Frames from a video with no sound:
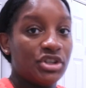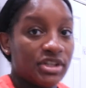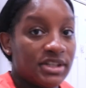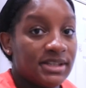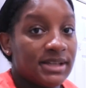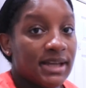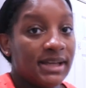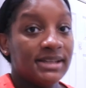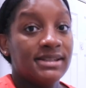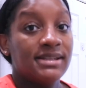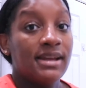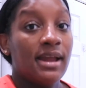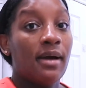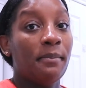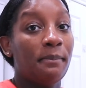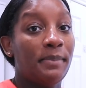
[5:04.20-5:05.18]
it's nice
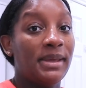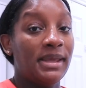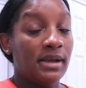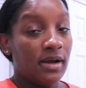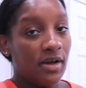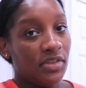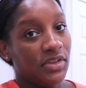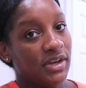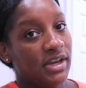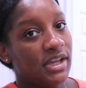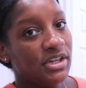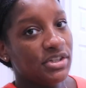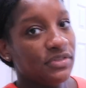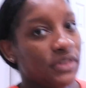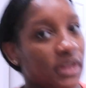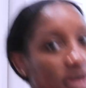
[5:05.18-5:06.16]
not being on the day
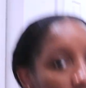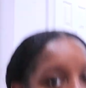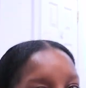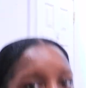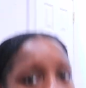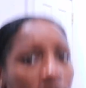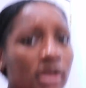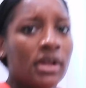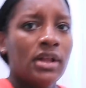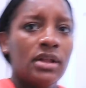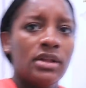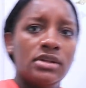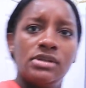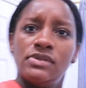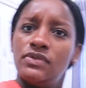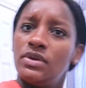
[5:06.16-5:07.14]
shift anymore.
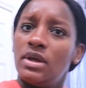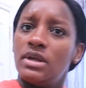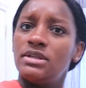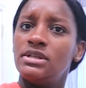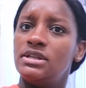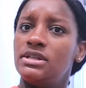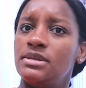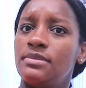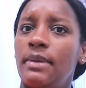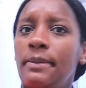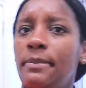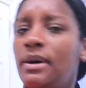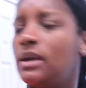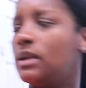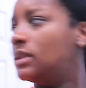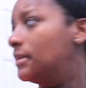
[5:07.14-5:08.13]
Let's see if you guys can see my
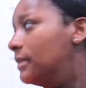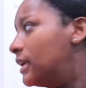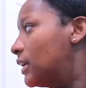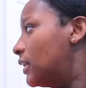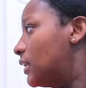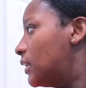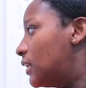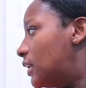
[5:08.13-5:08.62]
butt in the mirror.